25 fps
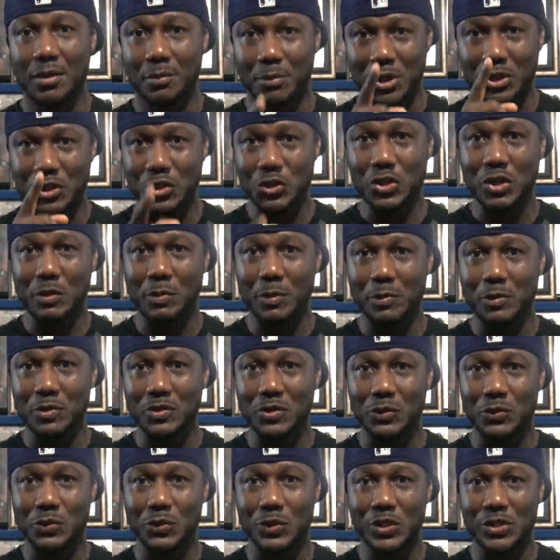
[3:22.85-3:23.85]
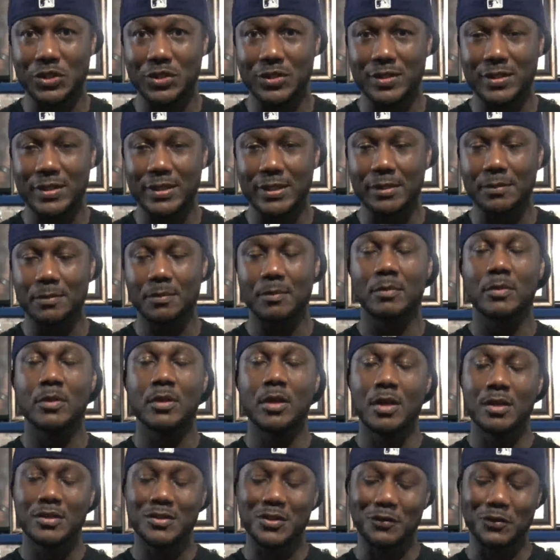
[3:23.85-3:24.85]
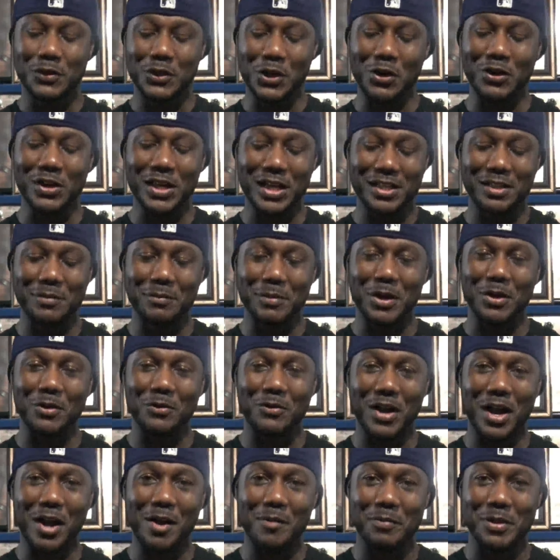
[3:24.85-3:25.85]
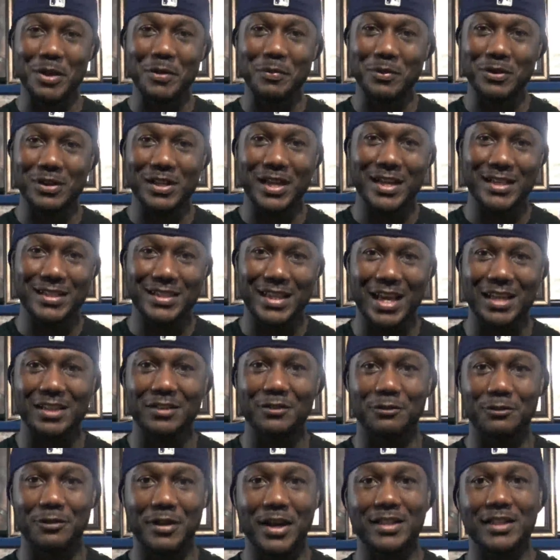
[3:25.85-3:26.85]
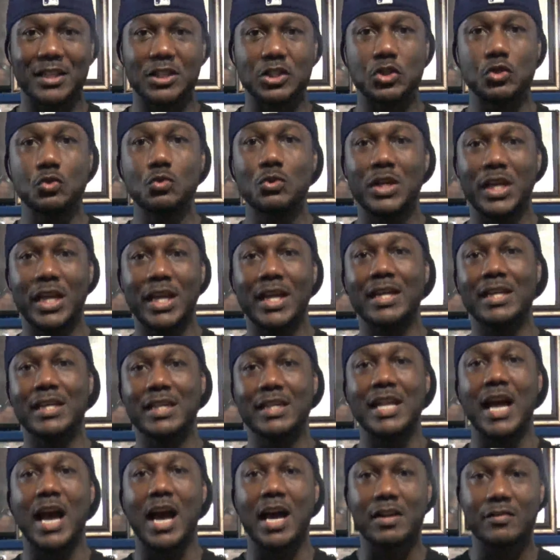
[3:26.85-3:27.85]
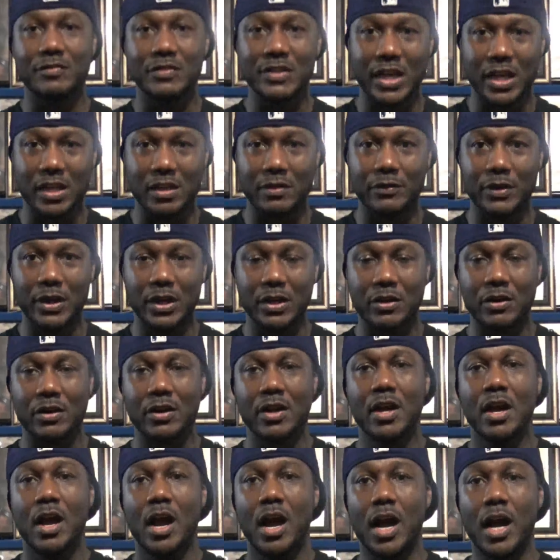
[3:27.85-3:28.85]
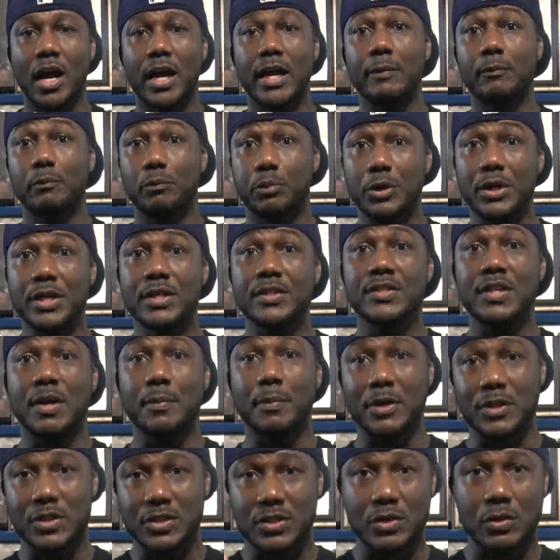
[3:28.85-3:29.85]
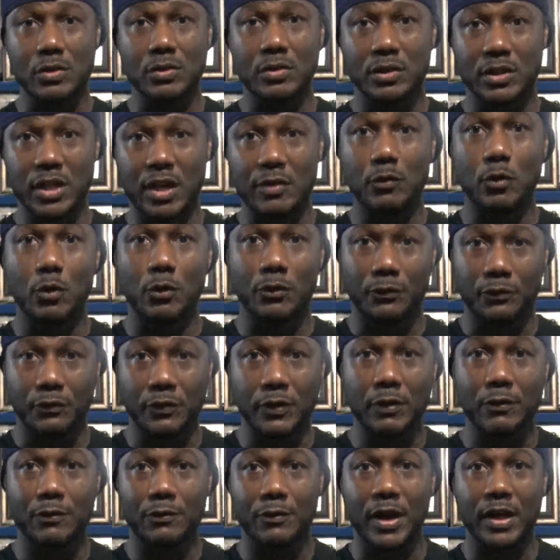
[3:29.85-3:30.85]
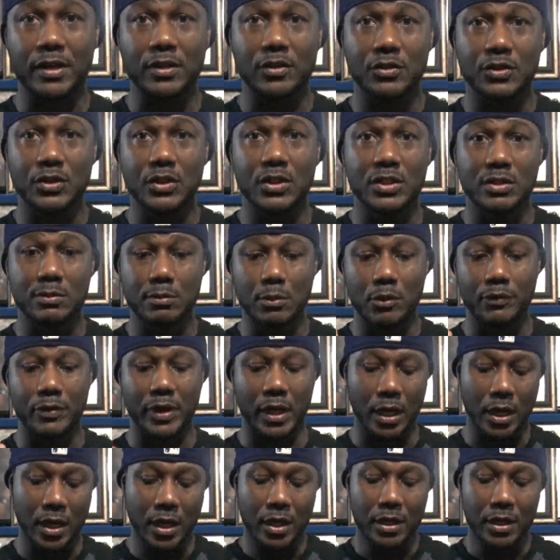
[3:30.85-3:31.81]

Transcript: Make sure you keep up your social distancing. So if you don't like to be around people like that, the fact that you can't get out of the elevator uh, brings up a certain level of fear factor to this movie.